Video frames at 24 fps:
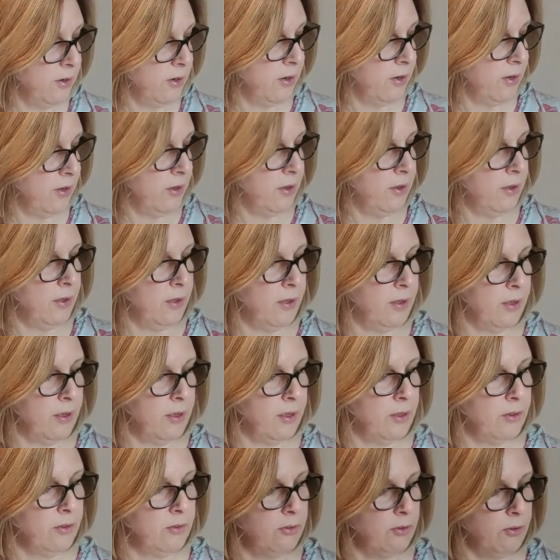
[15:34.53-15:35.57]
So
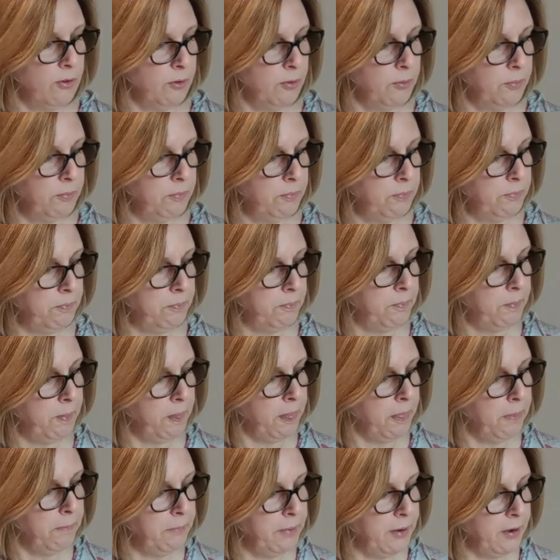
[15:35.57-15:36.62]
bear with
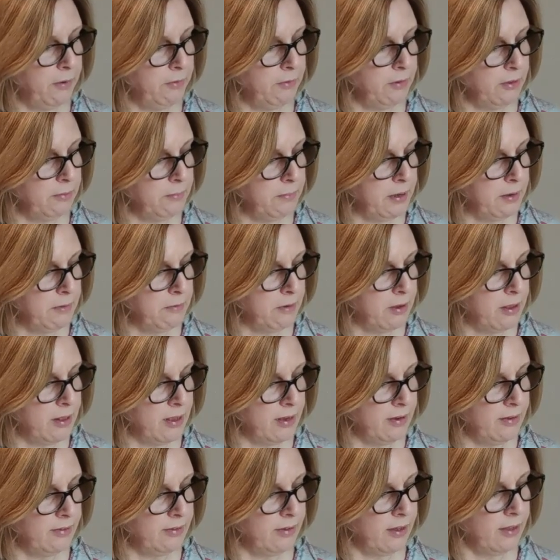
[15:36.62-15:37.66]
me while I set that
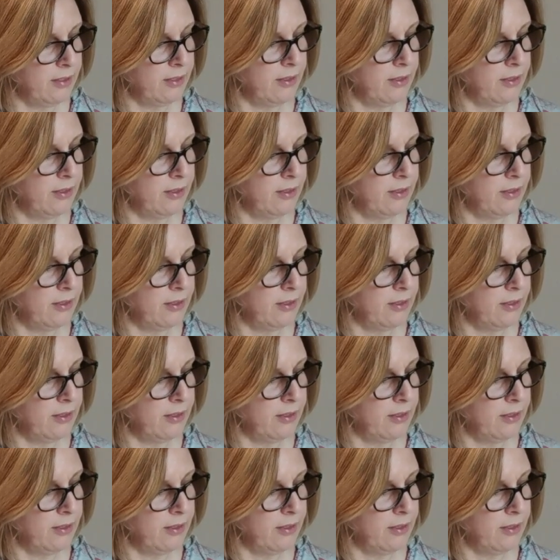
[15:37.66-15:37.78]
up,